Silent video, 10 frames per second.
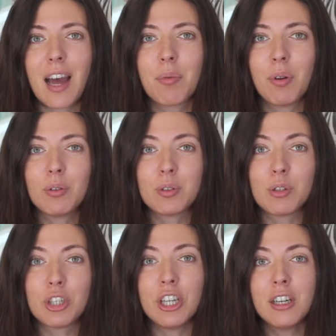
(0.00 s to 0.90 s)
I will also
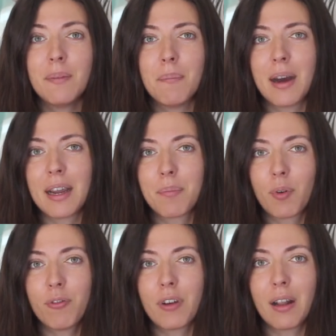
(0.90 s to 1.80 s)
share my
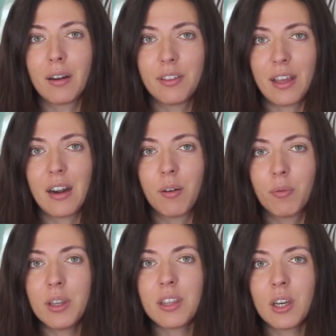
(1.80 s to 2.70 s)
profile there
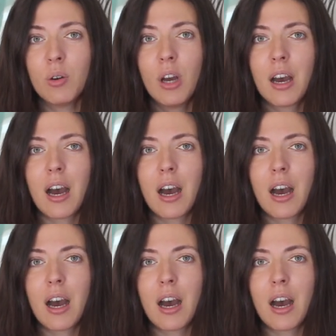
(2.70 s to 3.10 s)
with you.